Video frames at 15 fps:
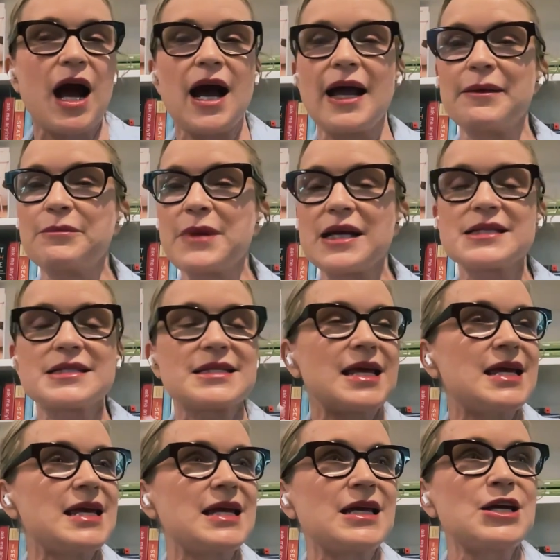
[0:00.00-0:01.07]
I'm not
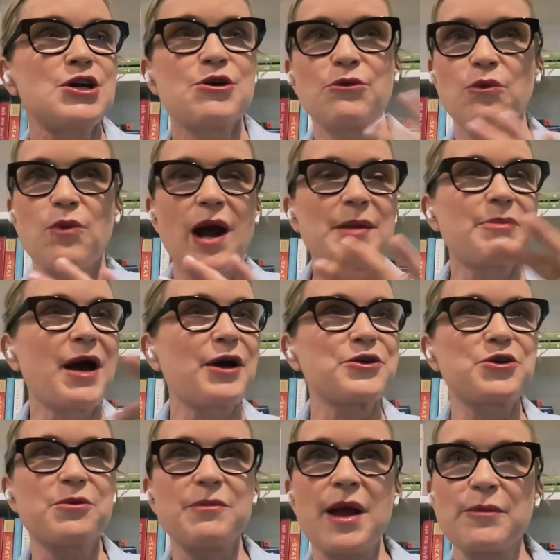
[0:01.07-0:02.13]
saying wipe out
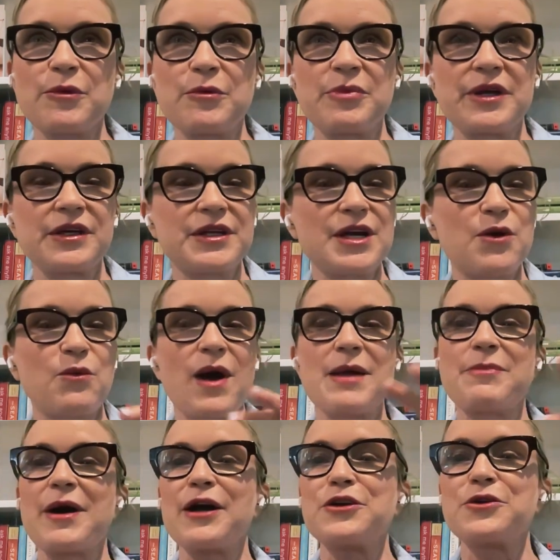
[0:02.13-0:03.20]
your memorabilia, wipe
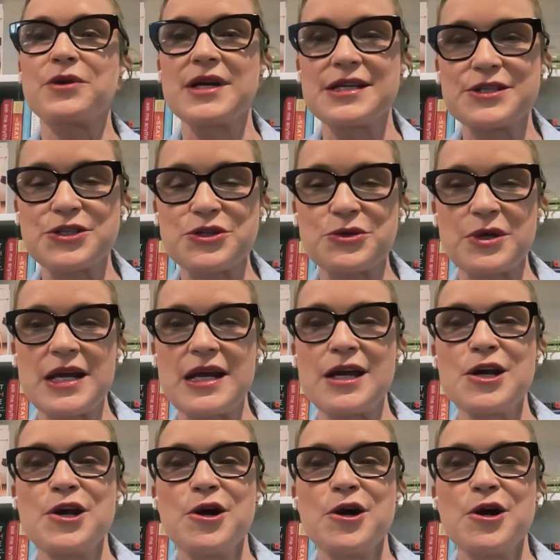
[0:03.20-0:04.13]
out your history.